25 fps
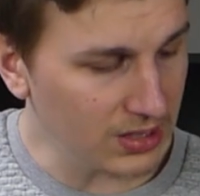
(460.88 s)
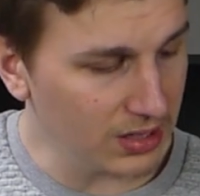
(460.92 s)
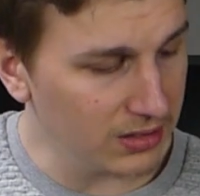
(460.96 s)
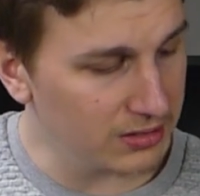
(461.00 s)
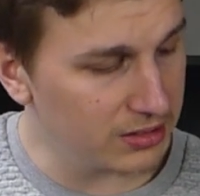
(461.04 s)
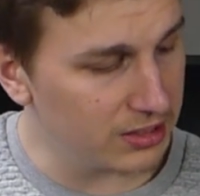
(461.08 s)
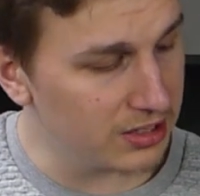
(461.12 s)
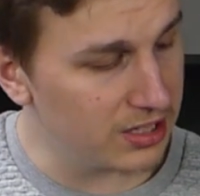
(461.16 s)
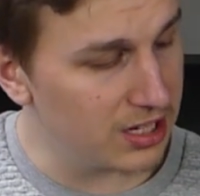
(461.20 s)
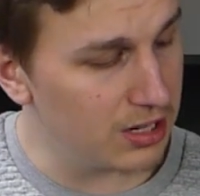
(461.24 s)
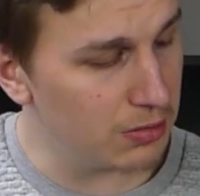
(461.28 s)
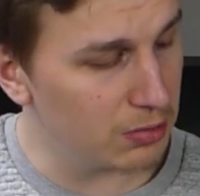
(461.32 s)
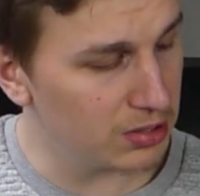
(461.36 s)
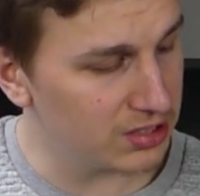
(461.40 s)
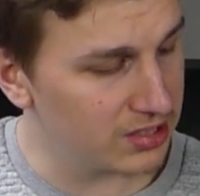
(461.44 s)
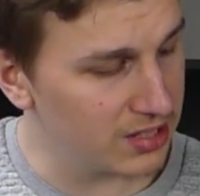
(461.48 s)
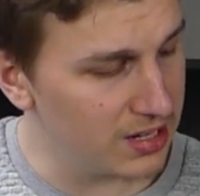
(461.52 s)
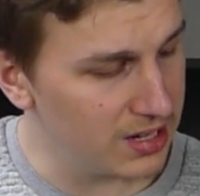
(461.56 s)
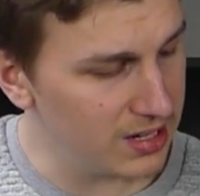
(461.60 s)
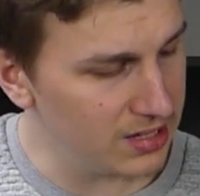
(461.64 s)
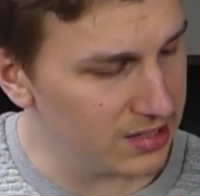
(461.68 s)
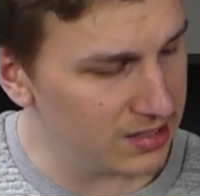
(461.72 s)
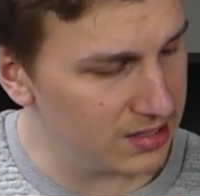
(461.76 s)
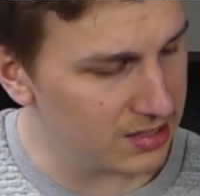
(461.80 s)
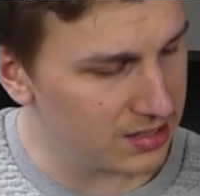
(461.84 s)
The D was
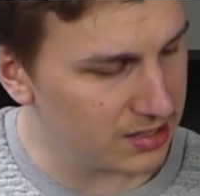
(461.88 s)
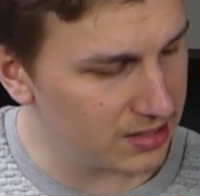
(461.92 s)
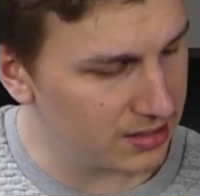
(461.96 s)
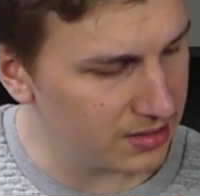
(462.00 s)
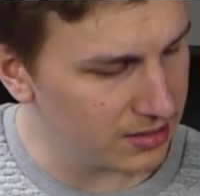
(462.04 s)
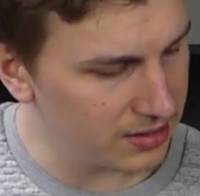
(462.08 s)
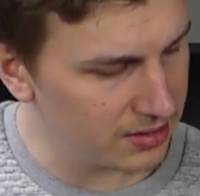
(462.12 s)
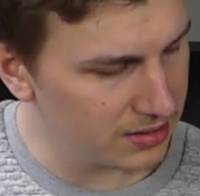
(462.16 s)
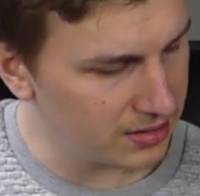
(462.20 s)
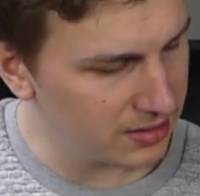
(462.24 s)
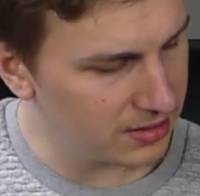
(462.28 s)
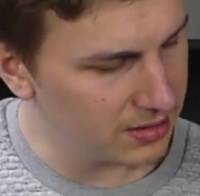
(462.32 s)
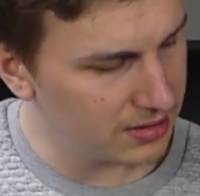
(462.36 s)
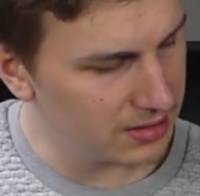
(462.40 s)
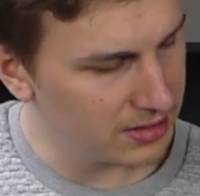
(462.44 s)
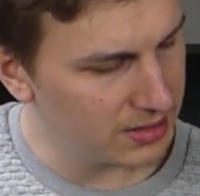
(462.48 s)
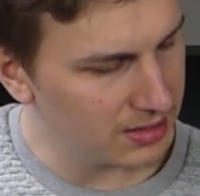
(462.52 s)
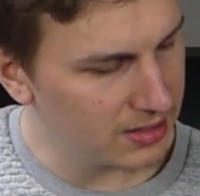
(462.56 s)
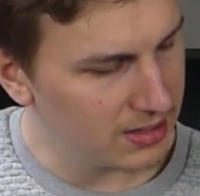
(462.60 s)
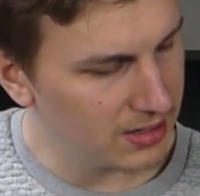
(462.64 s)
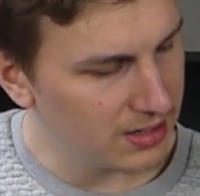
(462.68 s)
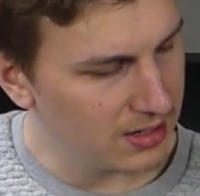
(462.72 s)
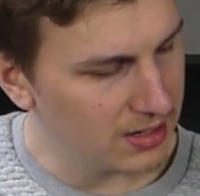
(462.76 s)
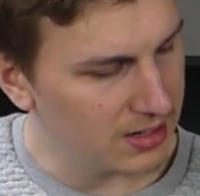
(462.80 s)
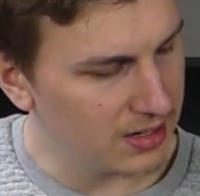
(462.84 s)
this,
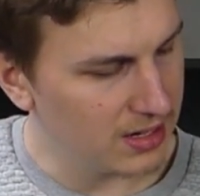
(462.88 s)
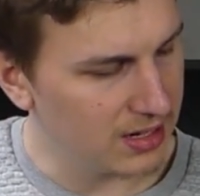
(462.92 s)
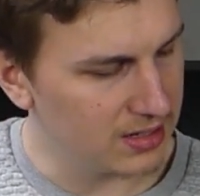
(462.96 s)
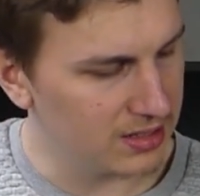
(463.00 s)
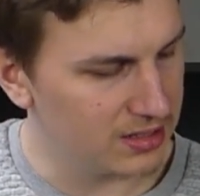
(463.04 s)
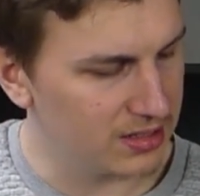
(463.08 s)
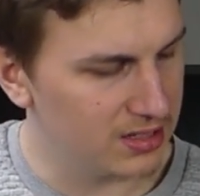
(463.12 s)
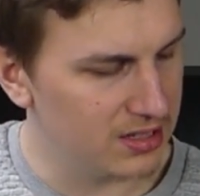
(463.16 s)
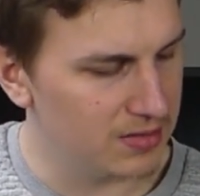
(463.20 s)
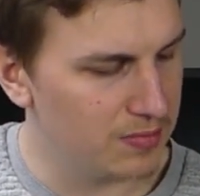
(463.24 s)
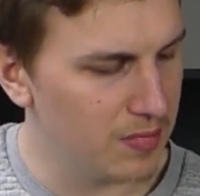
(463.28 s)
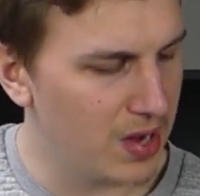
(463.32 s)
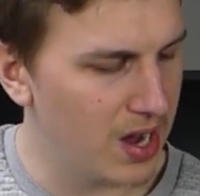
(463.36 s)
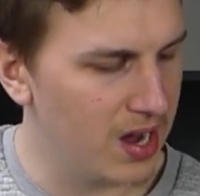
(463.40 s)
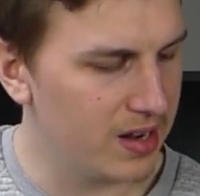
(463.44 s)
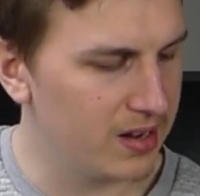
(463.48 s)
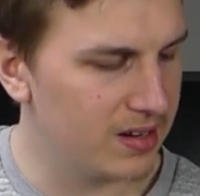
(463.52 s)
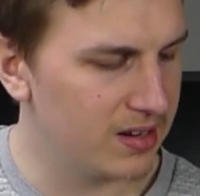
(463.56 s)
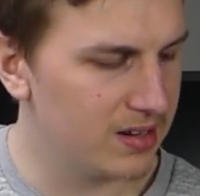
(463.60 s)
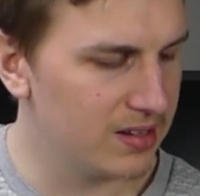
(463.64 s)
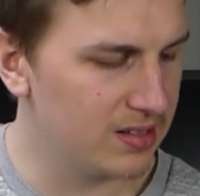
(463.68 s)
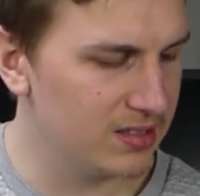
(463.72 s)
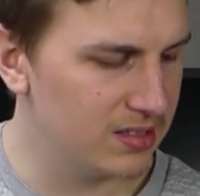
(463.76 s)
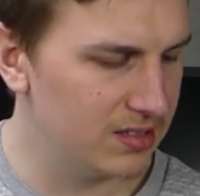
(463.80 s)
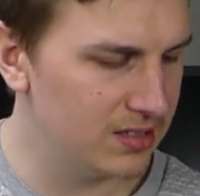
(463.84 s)
and the D
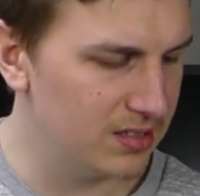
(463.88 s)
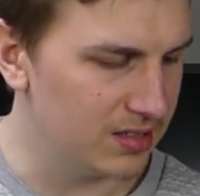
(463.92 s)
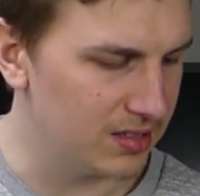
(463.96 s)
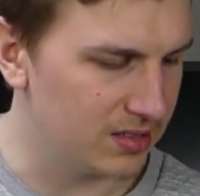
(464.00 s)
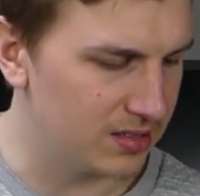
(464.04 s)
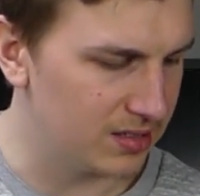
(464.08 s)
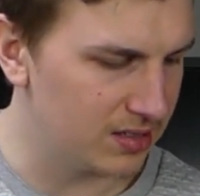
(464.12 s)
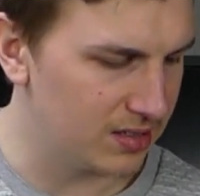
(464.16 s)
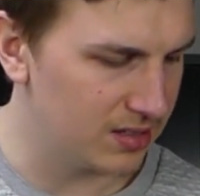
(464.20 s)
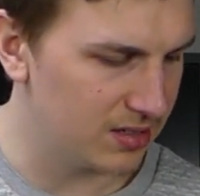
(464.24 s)
minor is this.